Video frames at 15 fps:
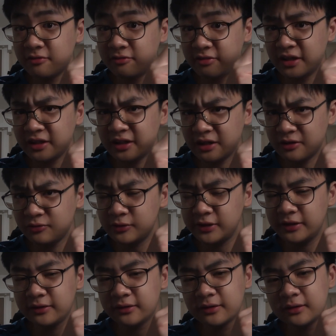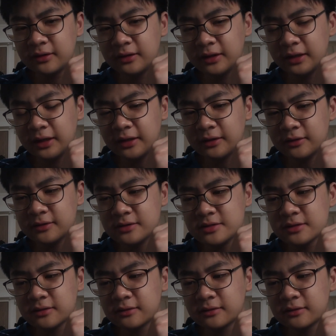very carefully, and